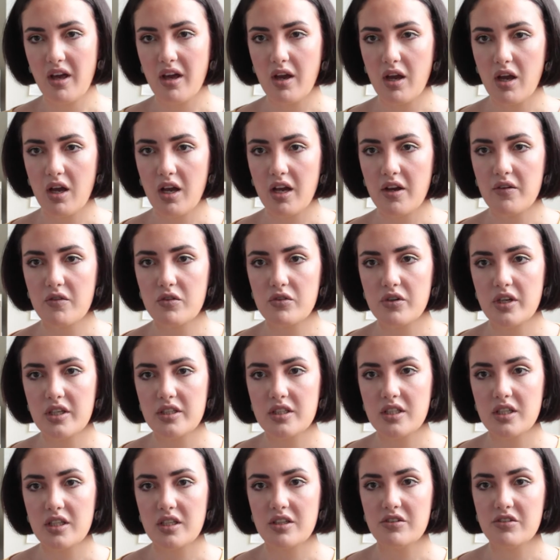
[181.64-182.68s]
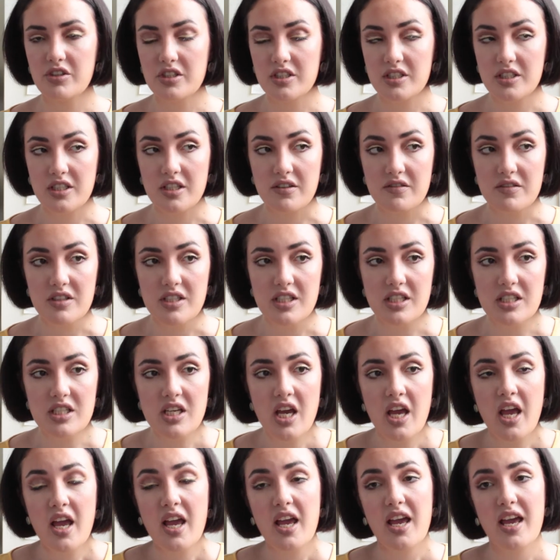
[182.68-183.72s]
I have already received it,
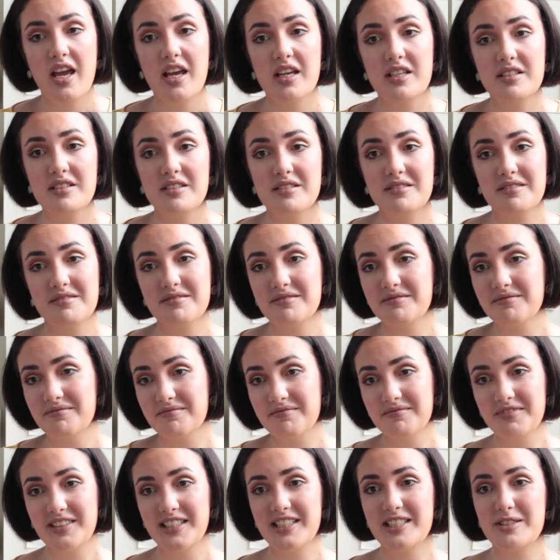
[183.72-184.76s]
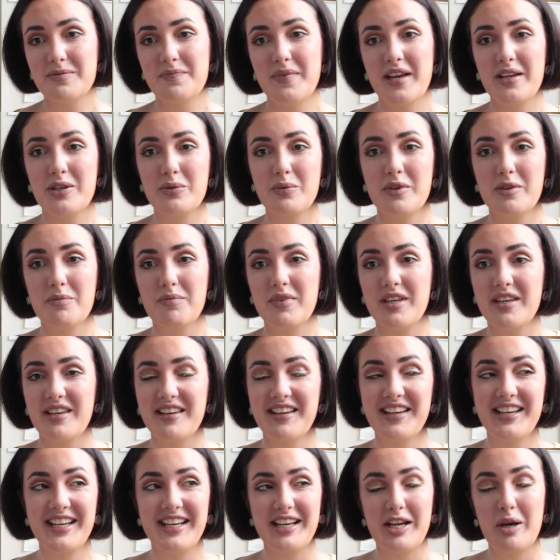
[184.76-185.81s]
and it spent with me
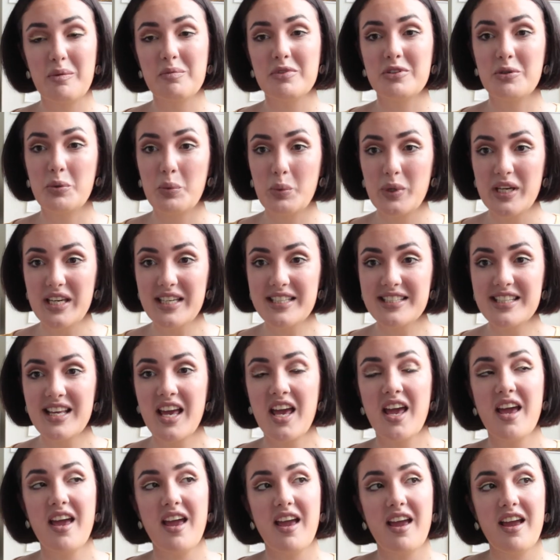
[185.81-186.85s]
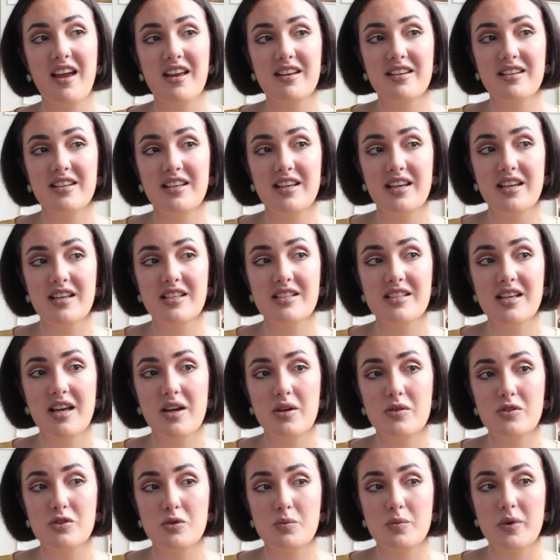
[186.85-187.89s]
a couple of weeks. And guess
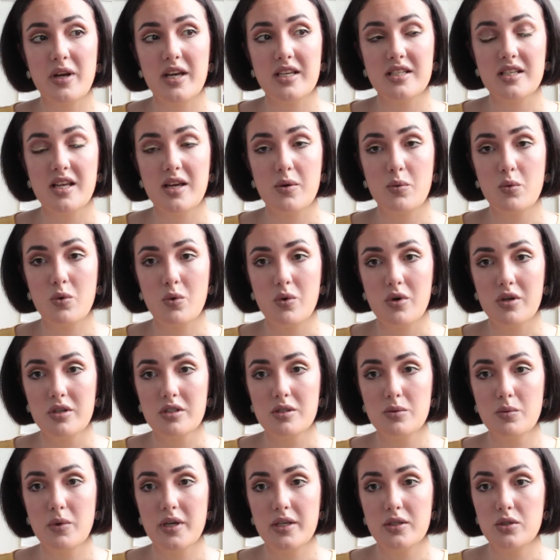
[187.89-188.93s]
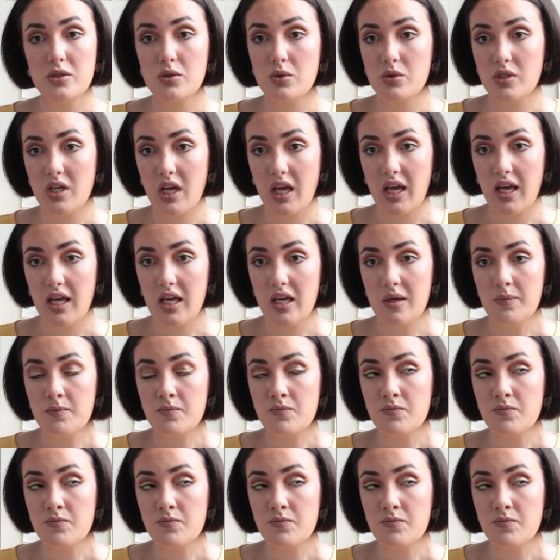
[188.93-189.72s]
how surprised I was when today